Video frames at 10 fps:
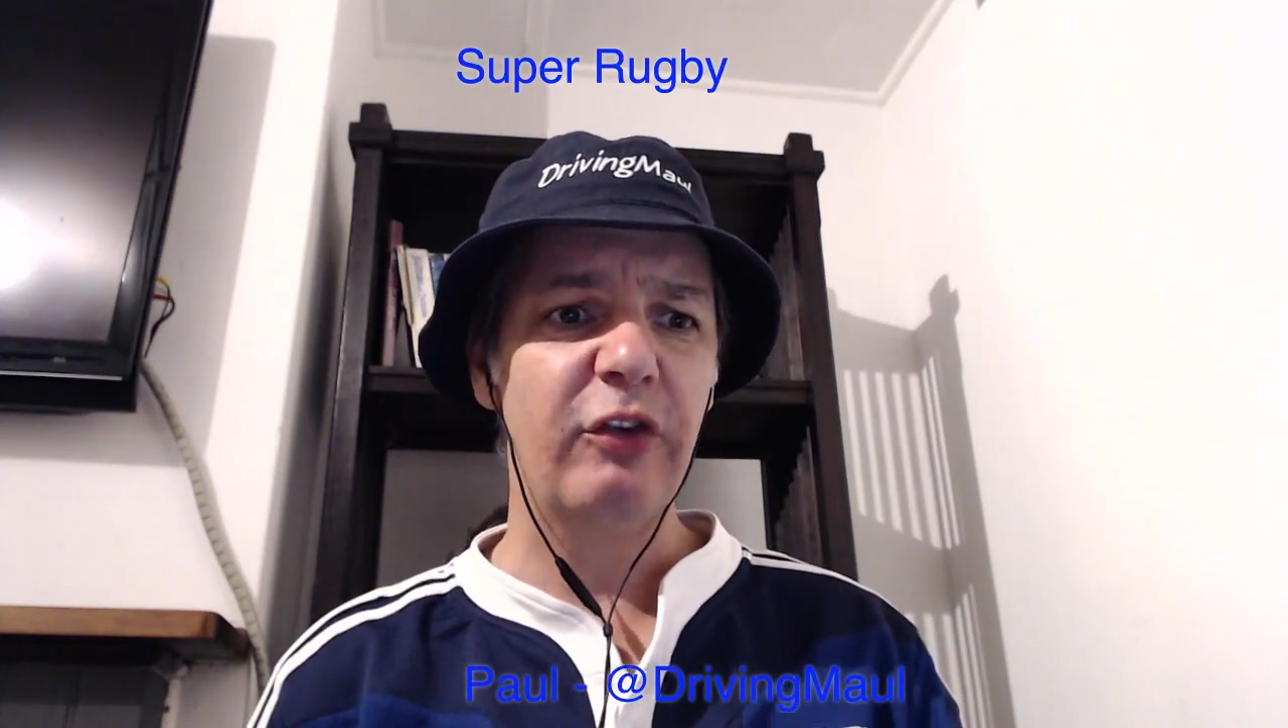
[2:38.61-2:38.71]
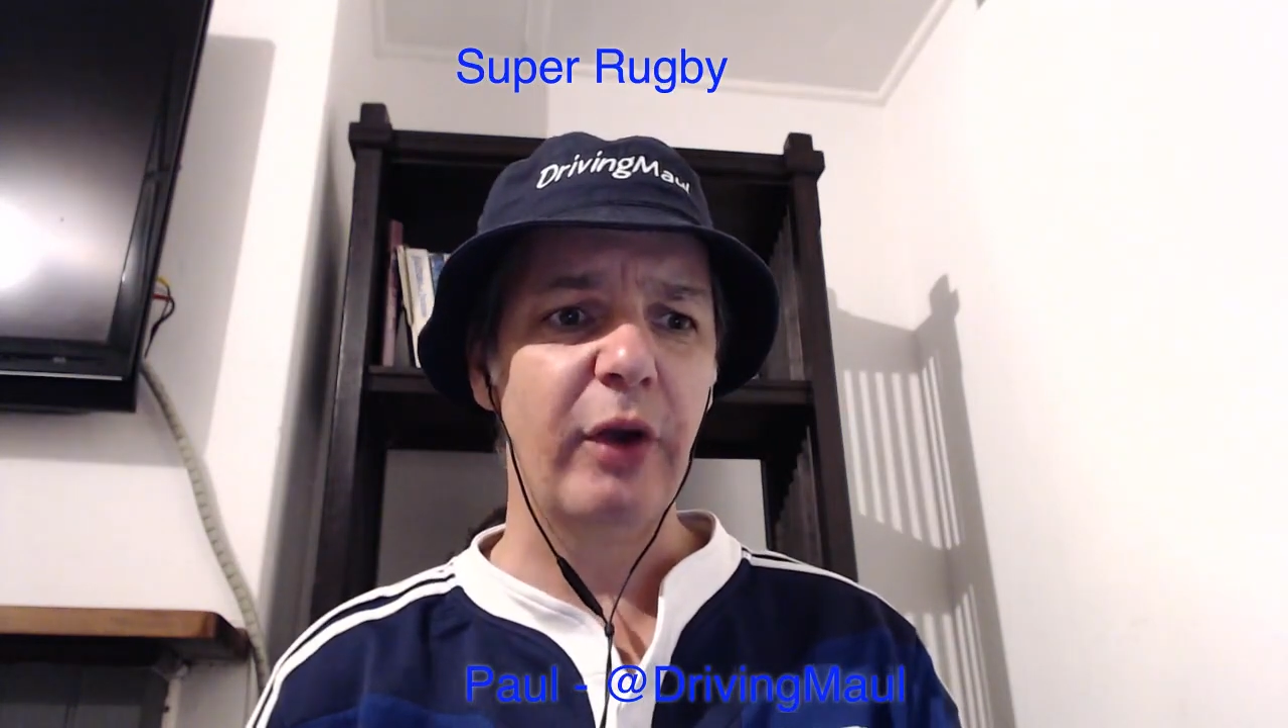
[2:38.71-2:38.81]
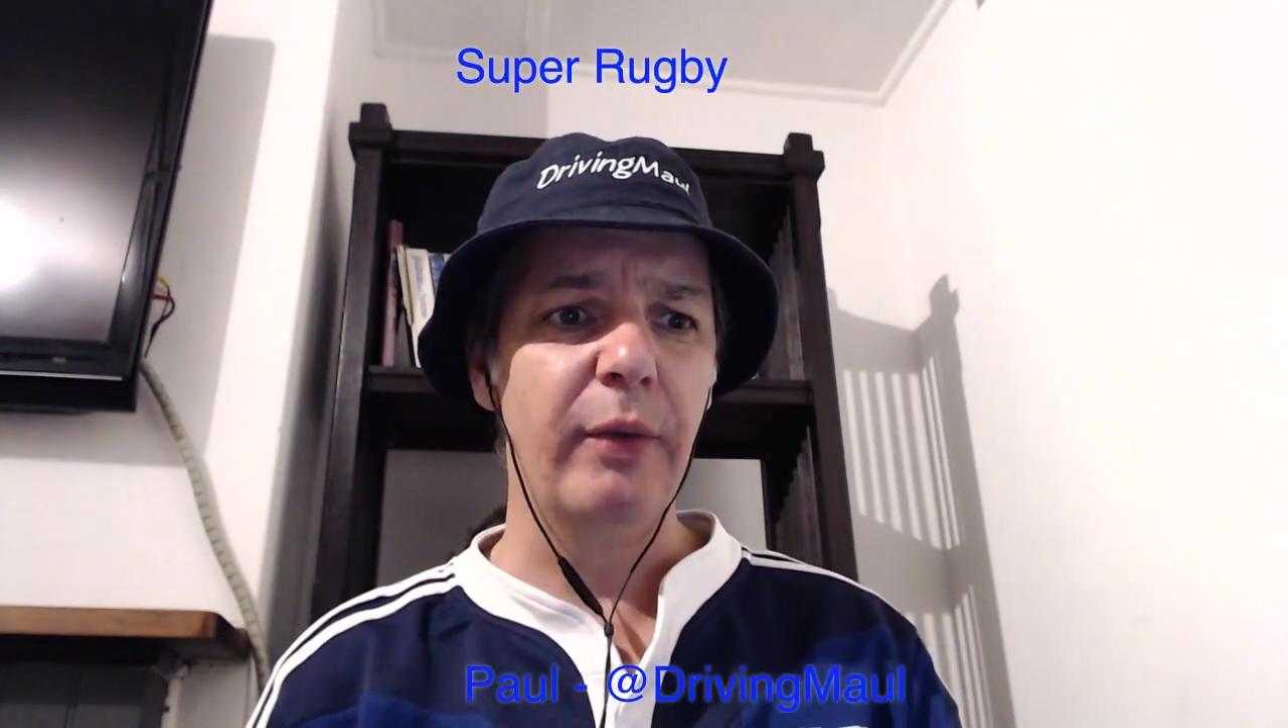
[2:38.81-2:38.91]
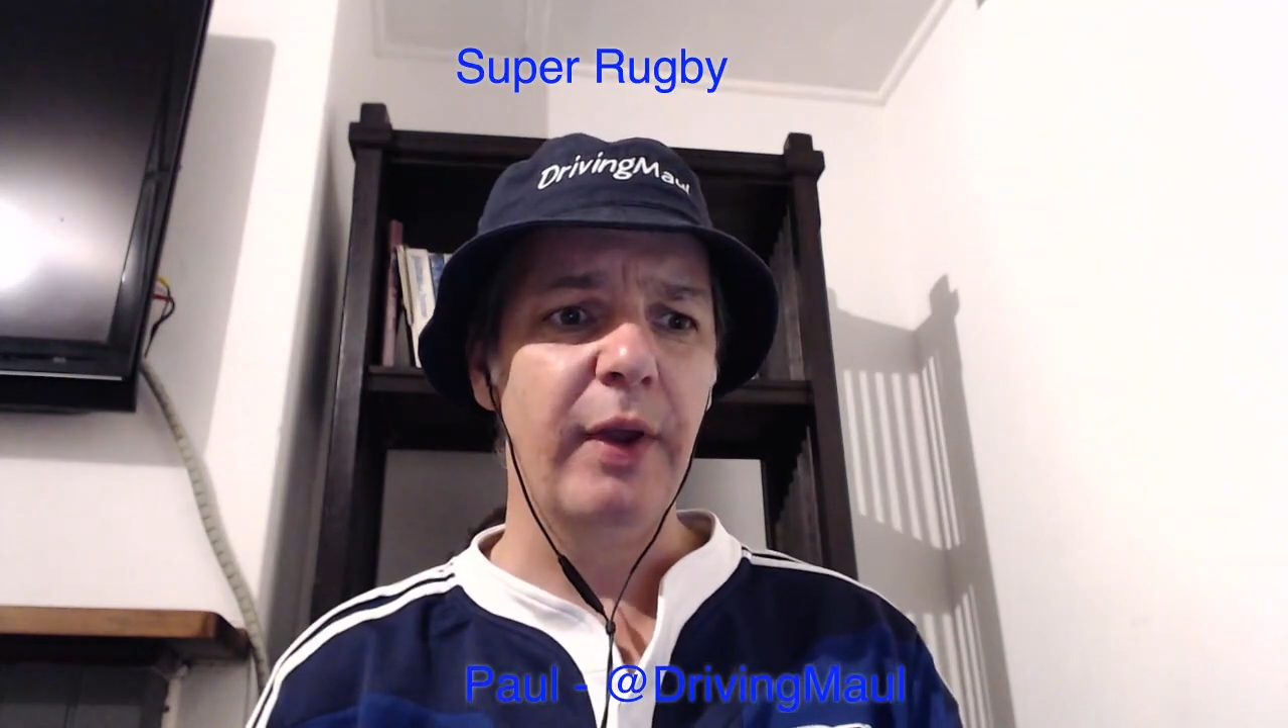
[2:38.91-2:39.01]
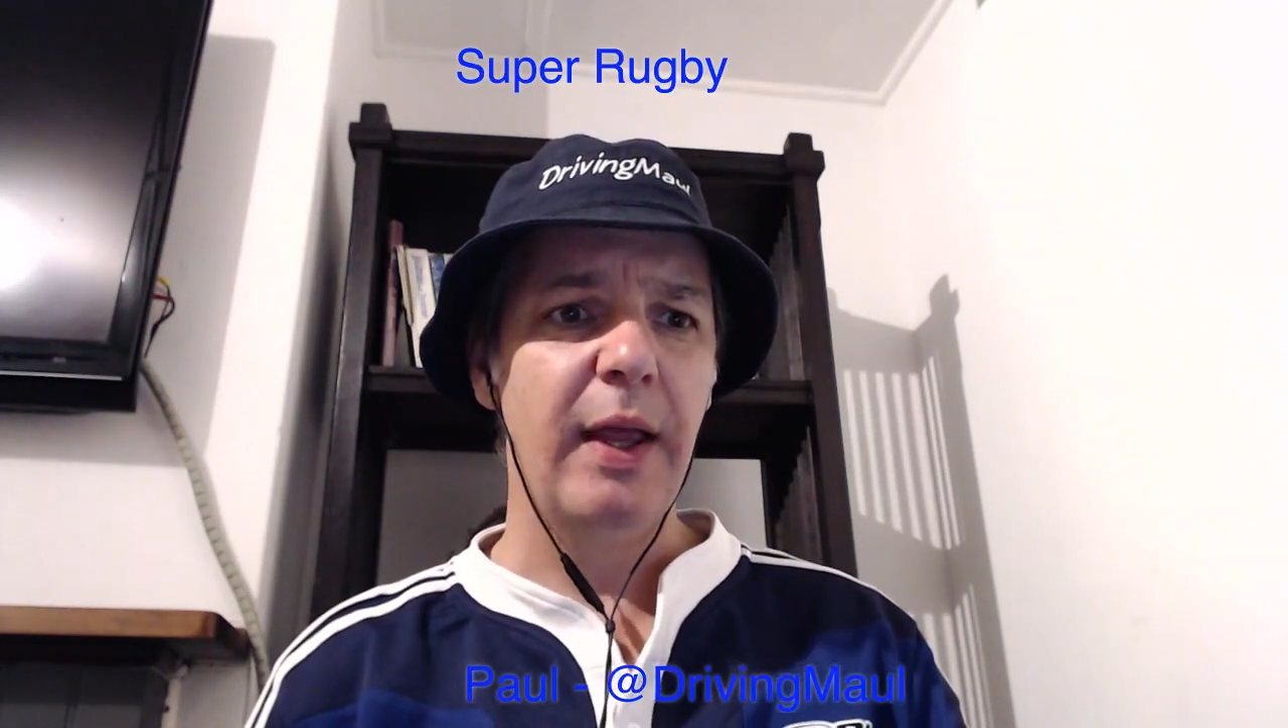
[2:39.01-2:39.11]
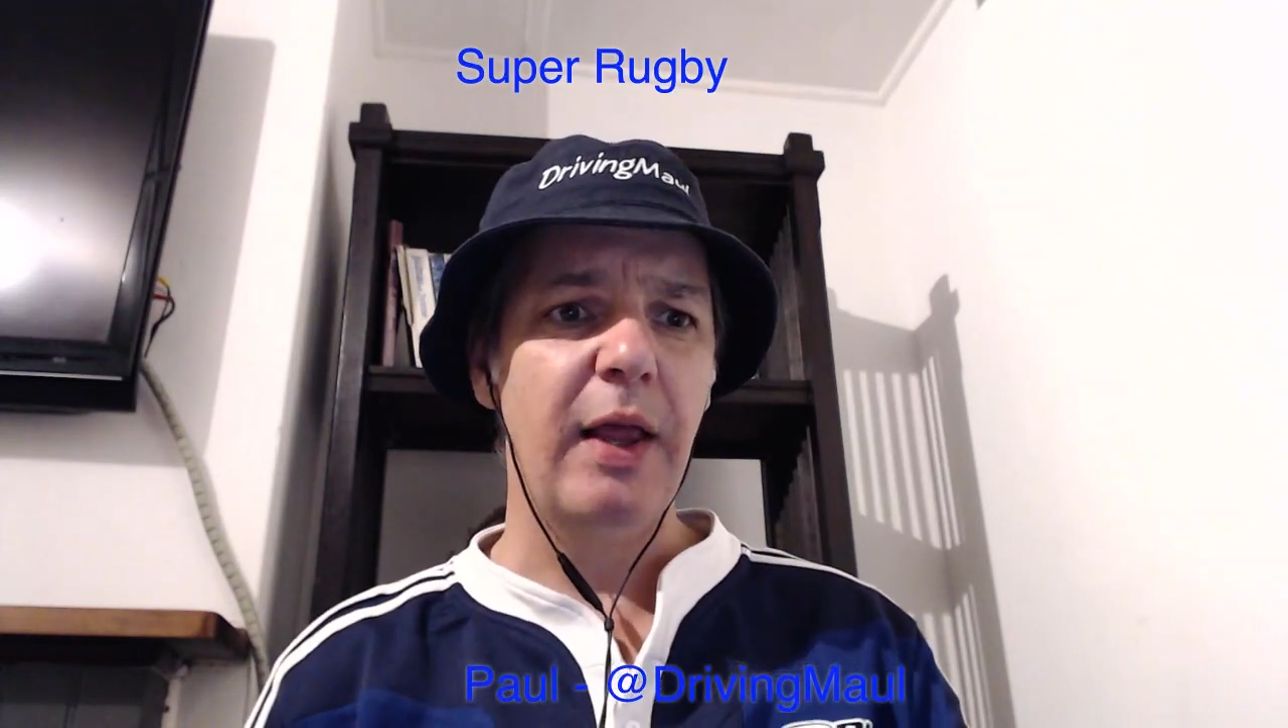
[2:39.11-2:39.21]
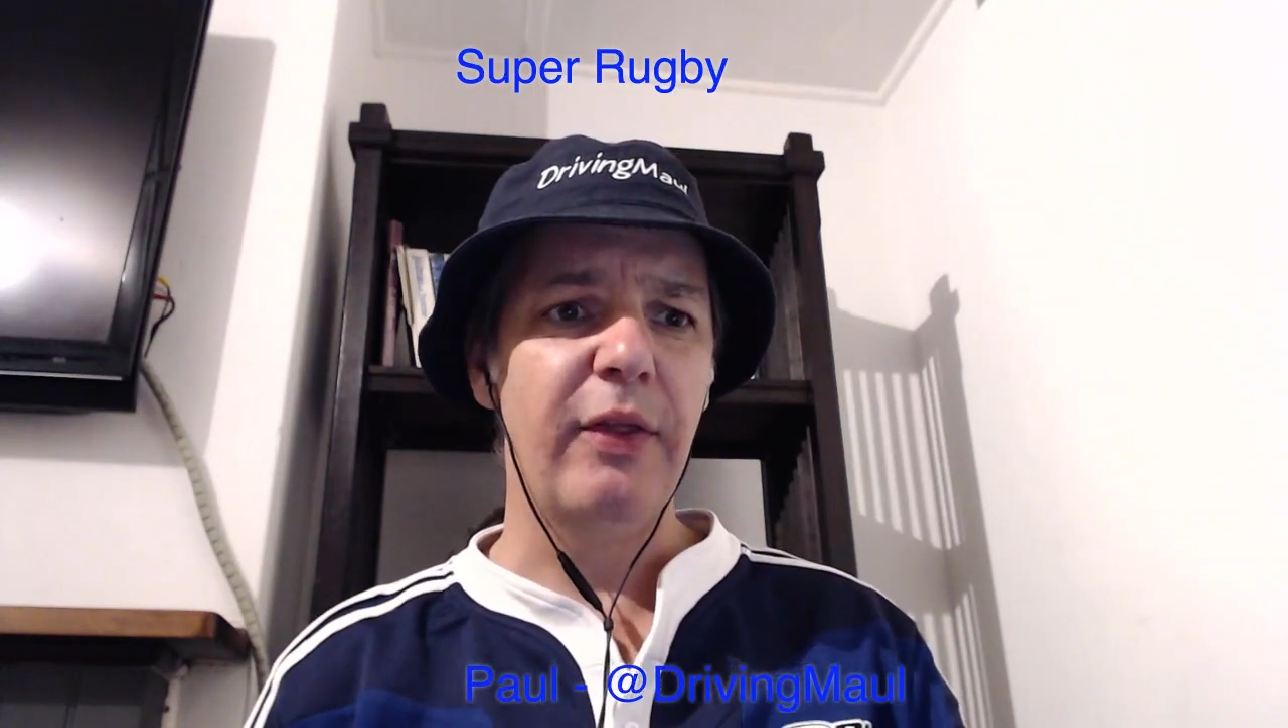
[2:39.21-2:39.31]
So